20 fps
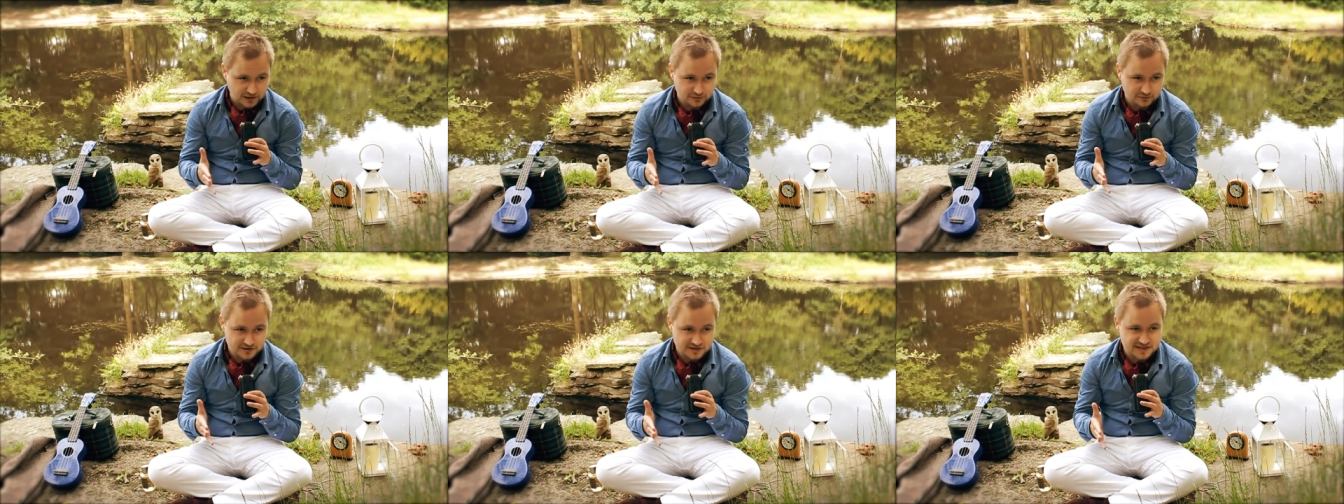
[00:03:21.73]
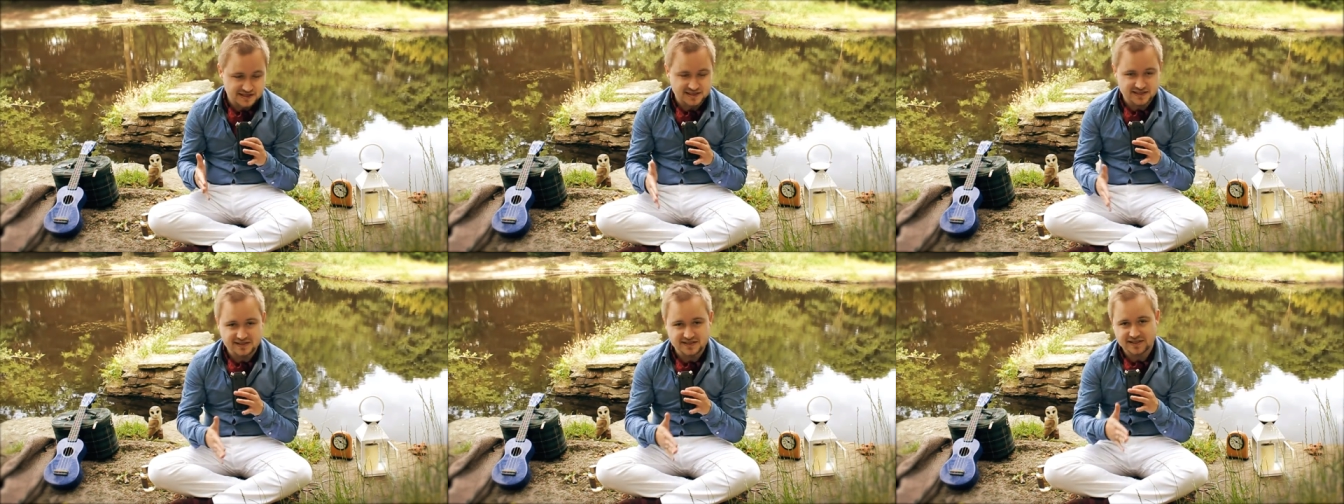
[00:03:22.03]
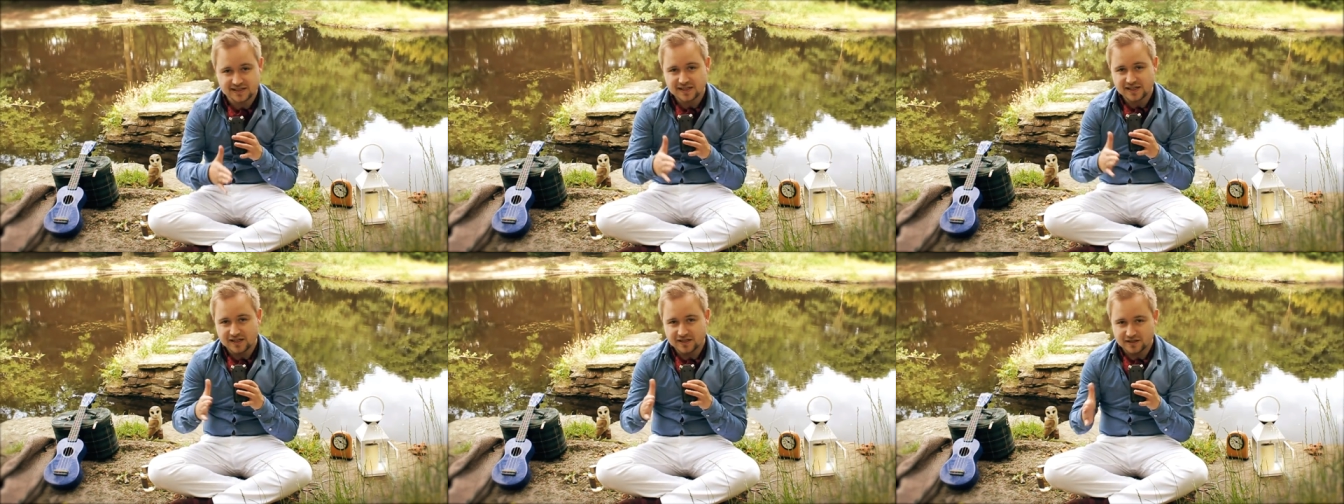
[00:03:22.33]

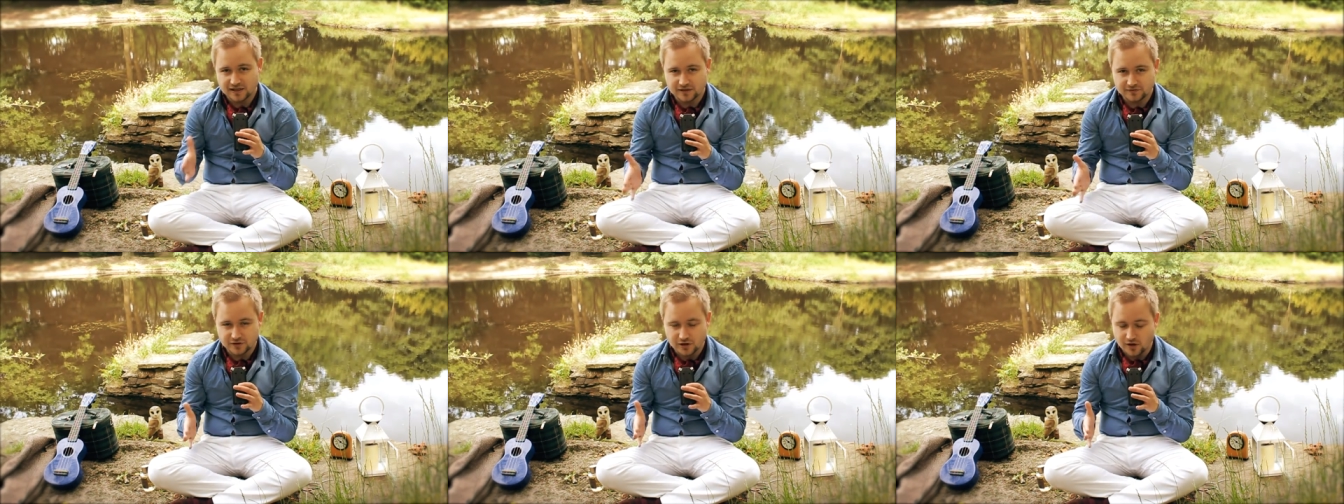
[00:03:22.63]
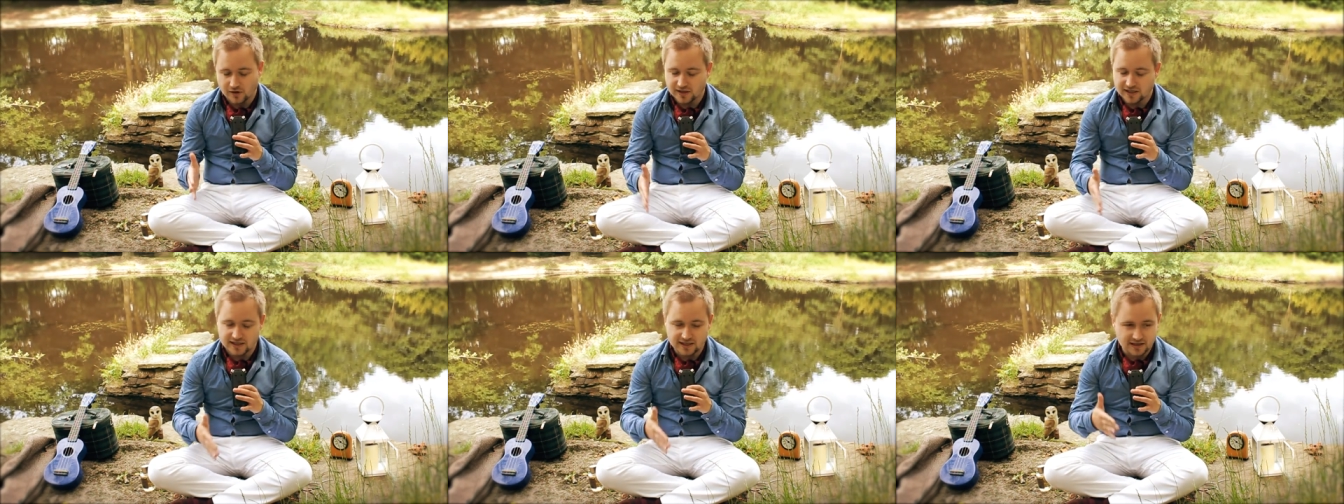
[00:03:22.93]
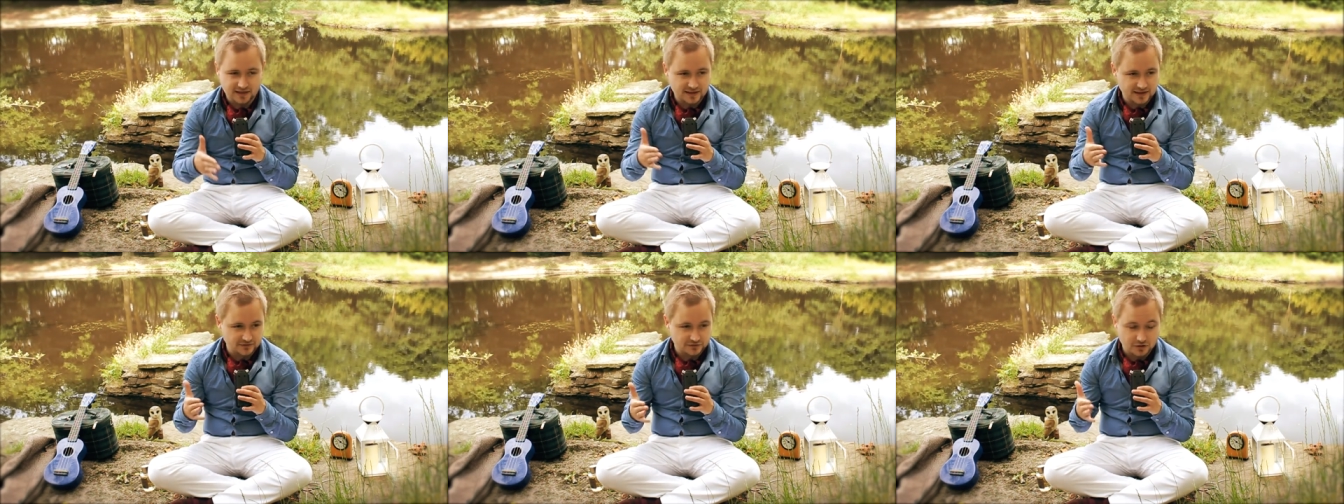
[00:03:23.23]
fragrances that I've got
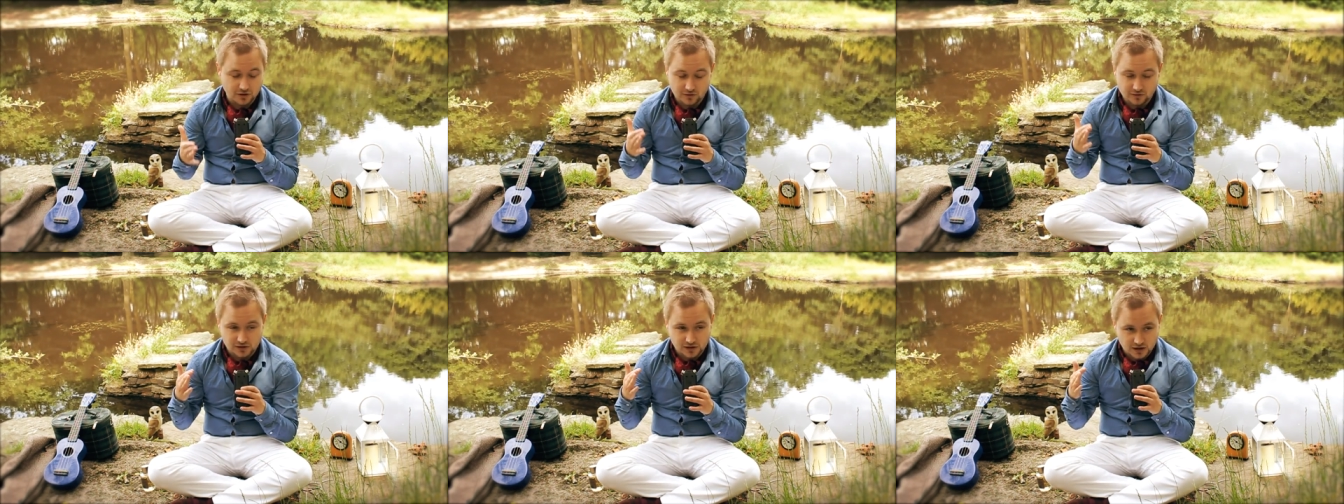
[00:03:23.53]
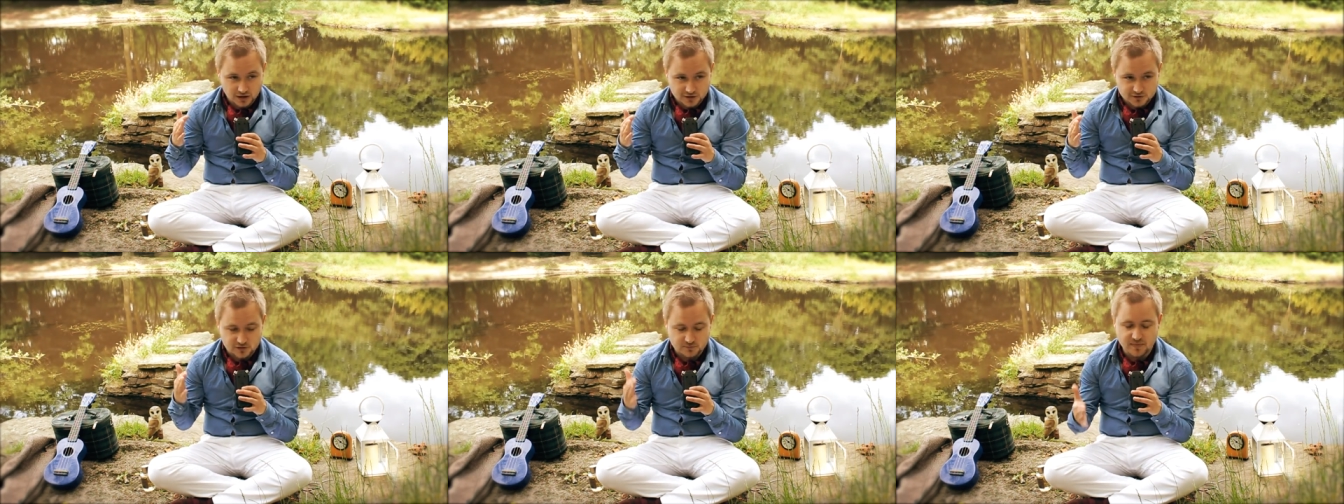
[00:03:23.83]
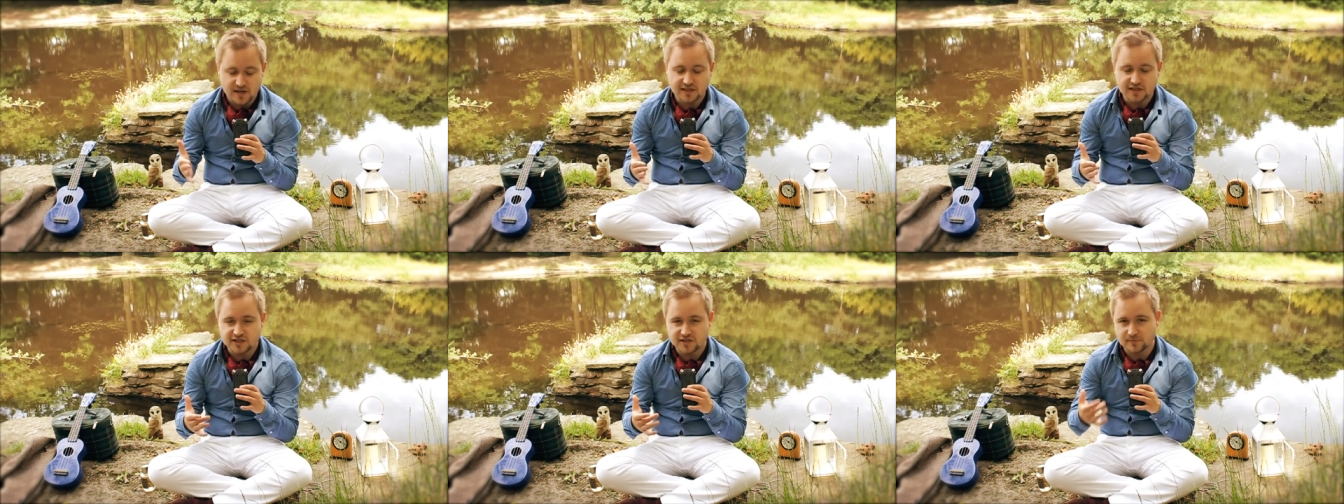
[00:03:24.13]
here, and I've got a
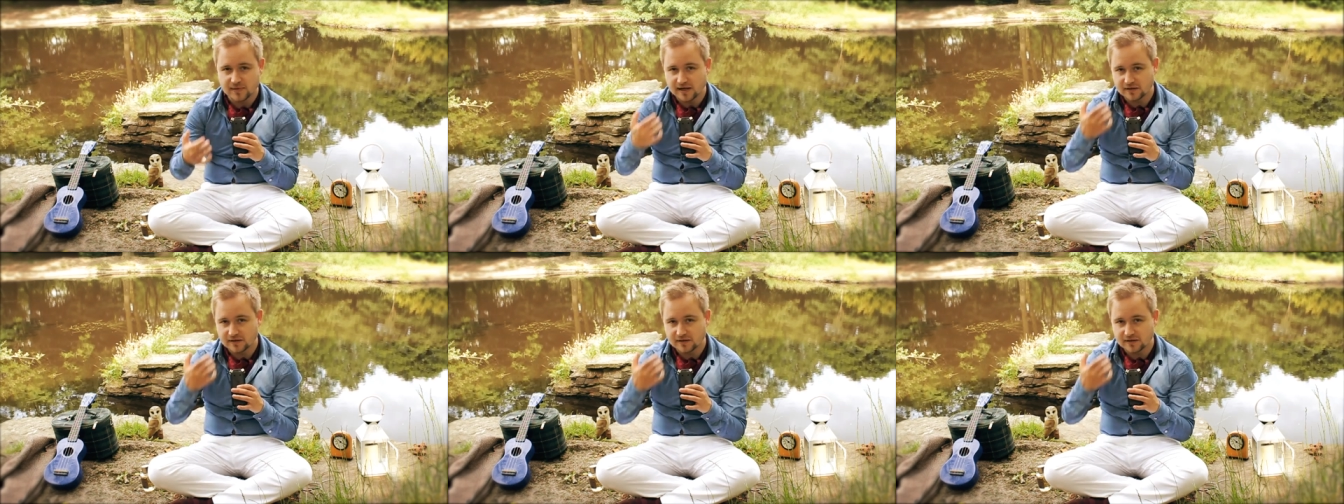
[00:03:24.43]
tremendous